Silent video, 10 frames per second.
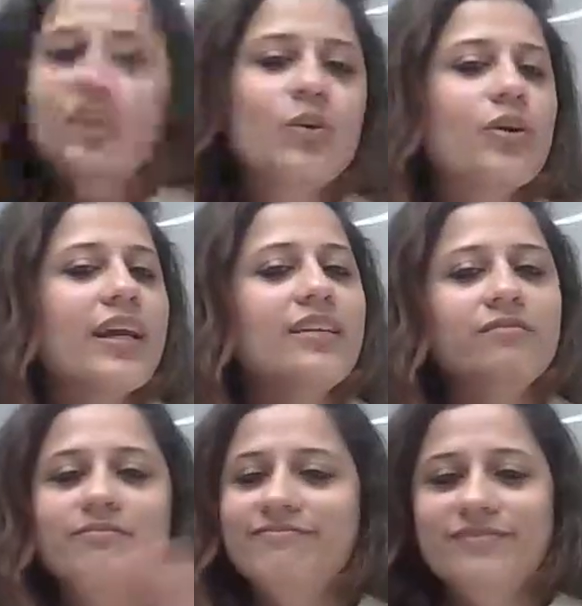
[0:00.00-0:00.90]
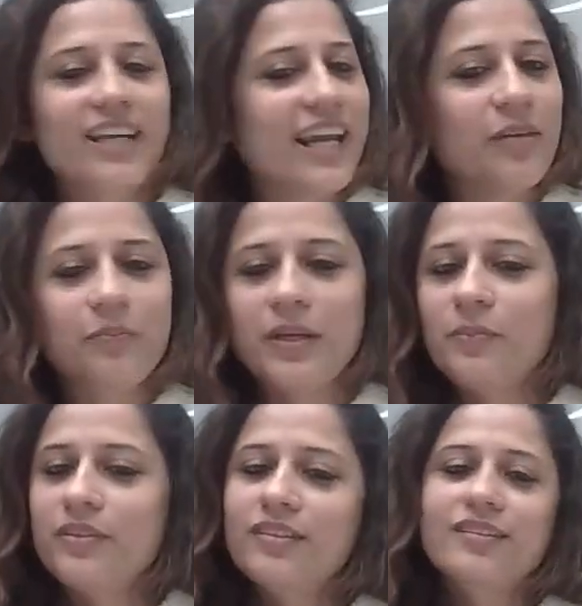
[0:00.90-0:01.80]
can train
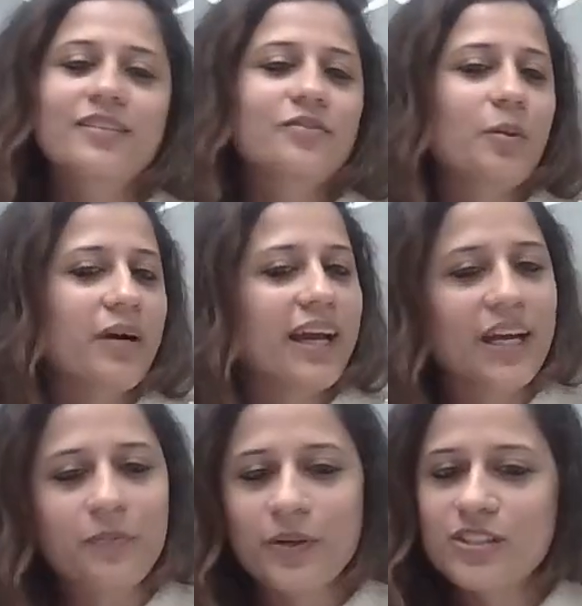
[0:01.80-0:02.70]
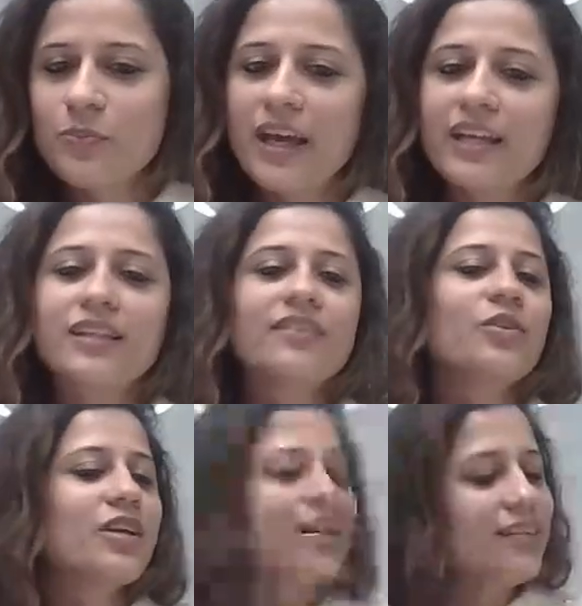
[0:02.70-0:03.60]
people from a head perspective, you
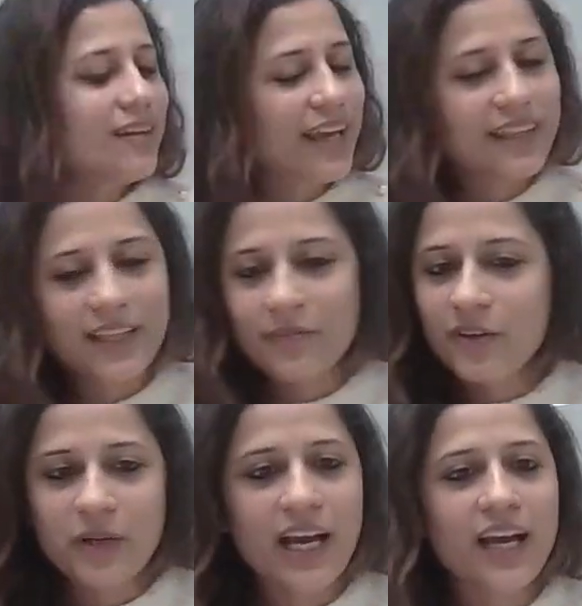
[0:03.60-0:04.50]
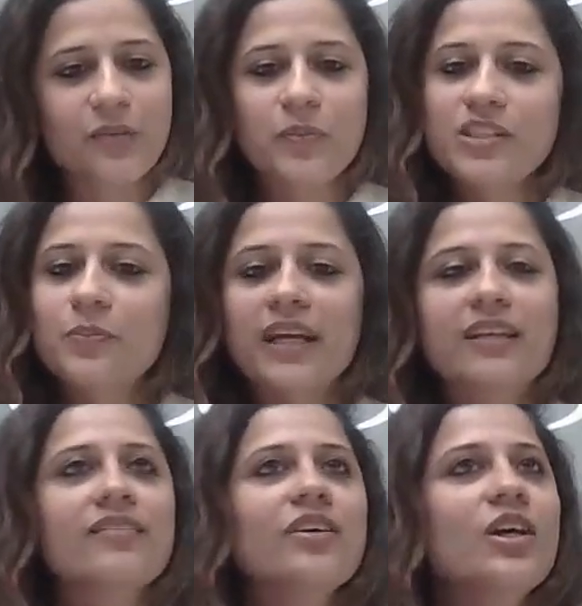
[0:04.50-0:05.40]
can train them from a hand
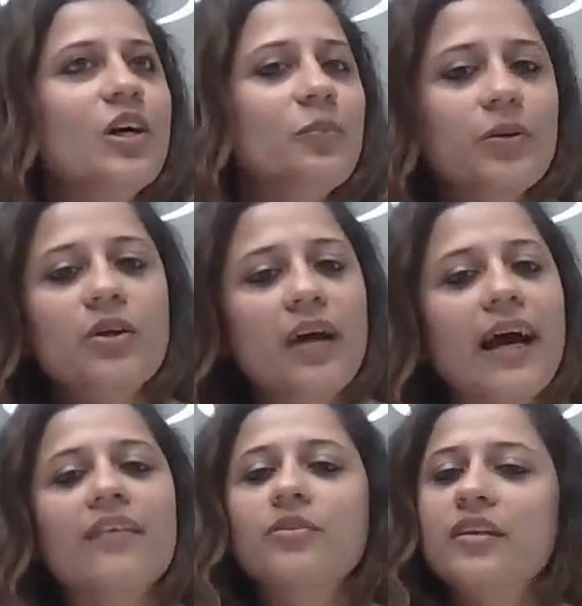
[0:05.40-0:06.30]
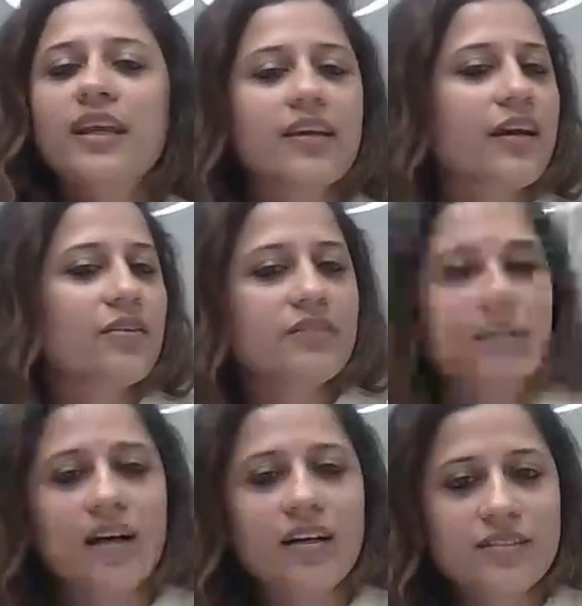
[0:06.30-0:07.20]
perspective, but you have to take care of their
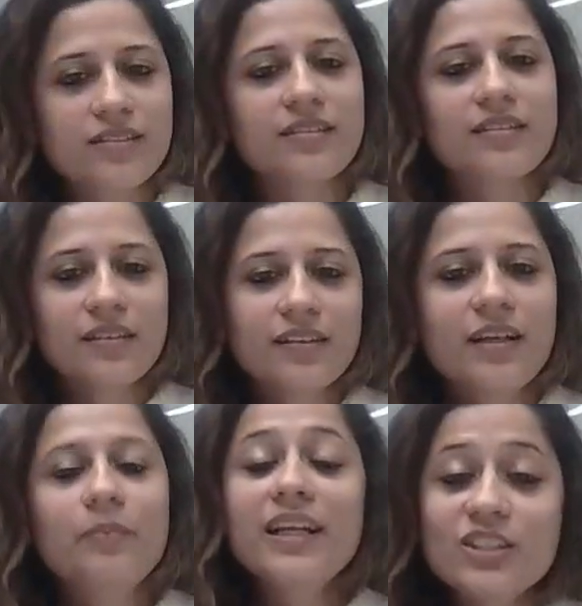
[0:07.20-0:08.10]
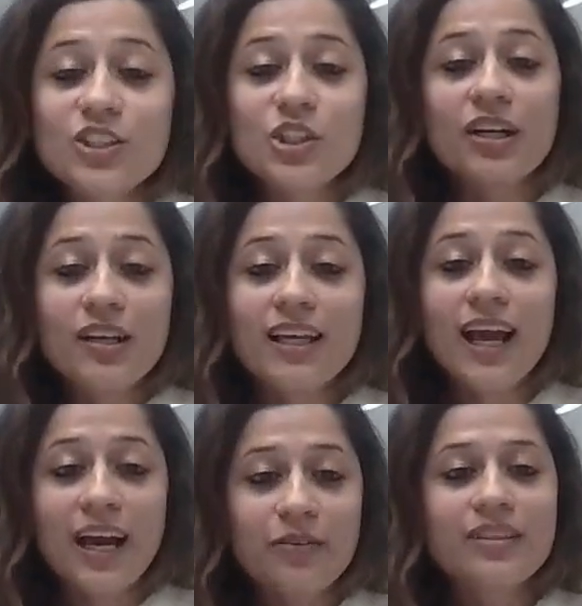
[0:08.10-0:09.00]
hearts. But it's a journey.
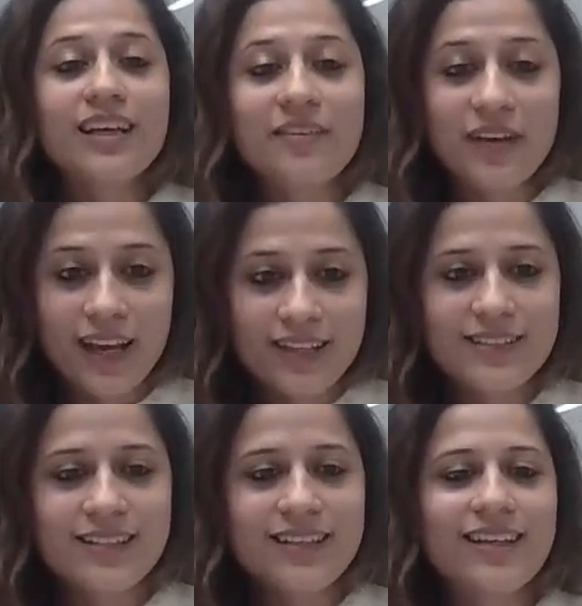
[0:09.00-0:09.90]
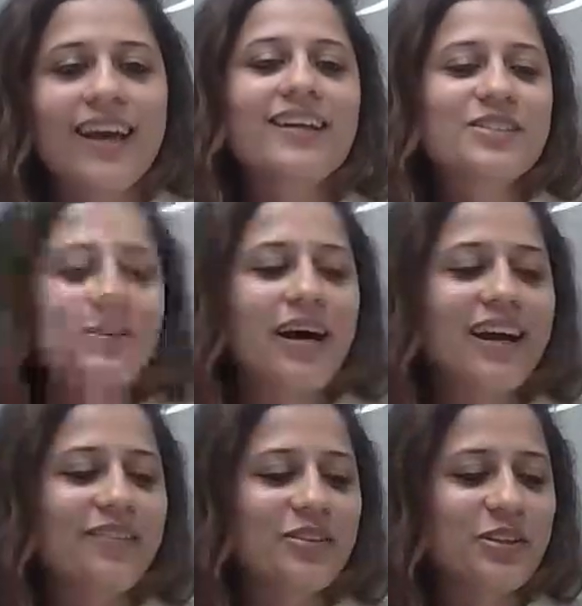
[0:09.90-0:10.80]
I don't think I've aced it yet. So I
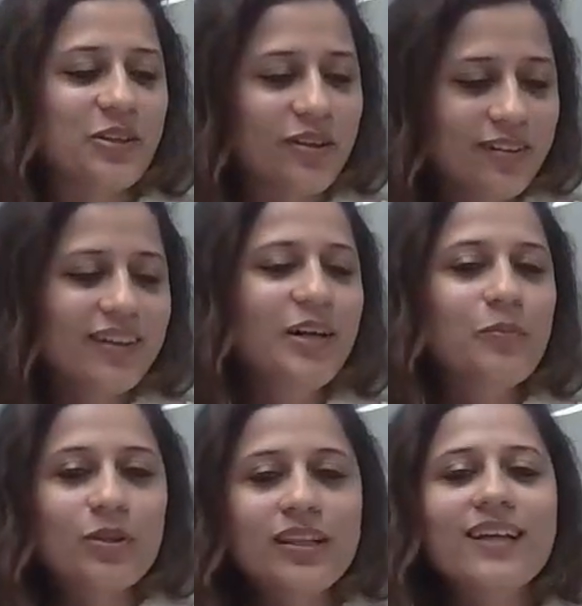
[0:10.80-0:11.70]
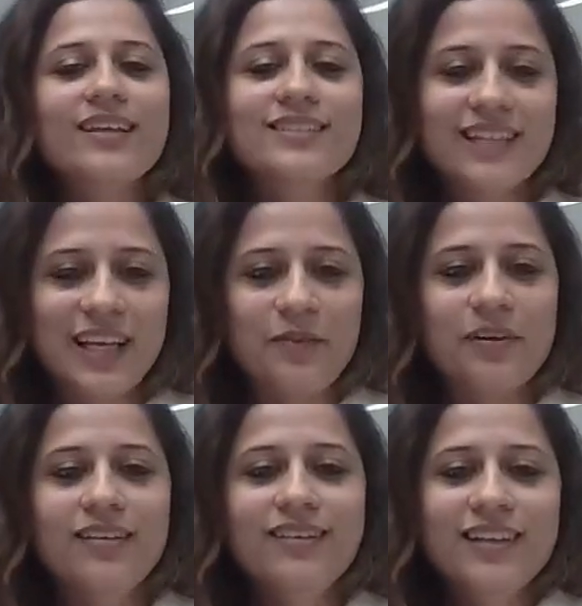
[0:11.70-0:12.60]
have to, put that
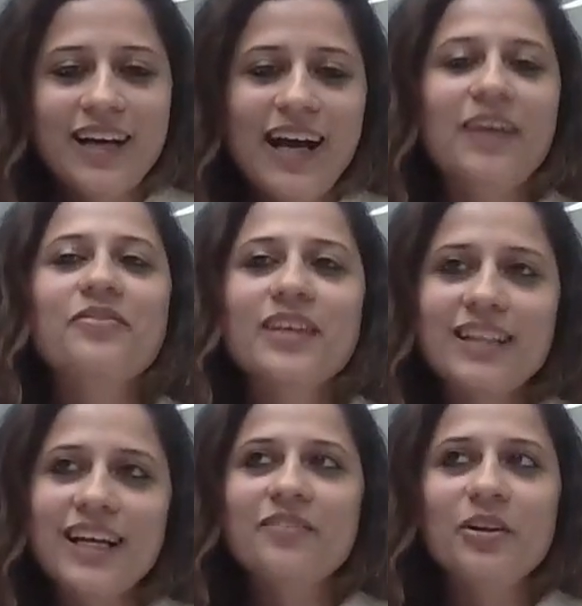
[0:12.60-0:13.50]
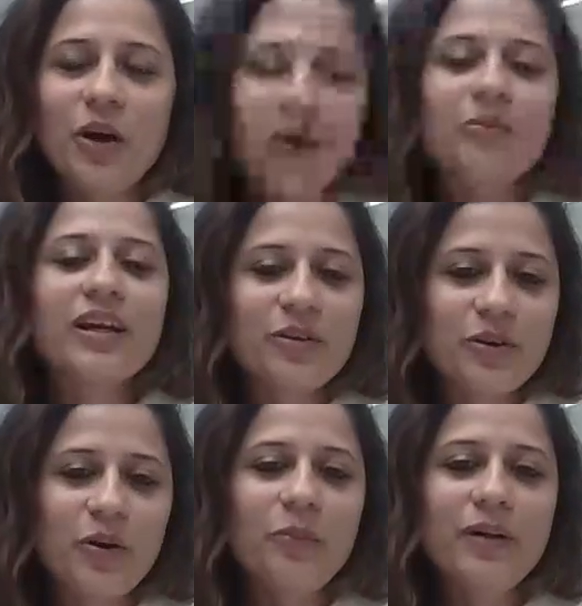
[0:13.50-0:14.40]
disclaimer. I feel that I have a long way to
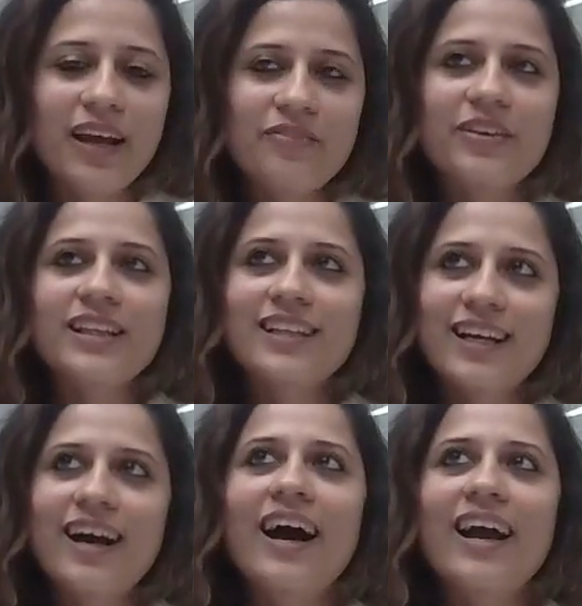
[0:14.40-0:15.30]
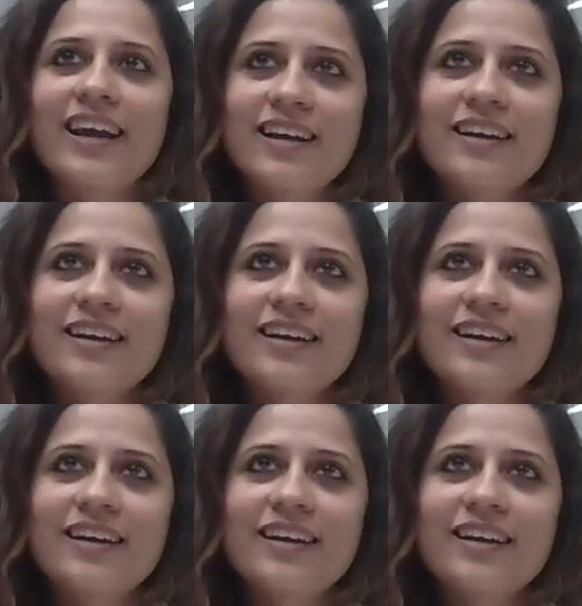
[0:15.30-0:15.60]
go, but I feel that I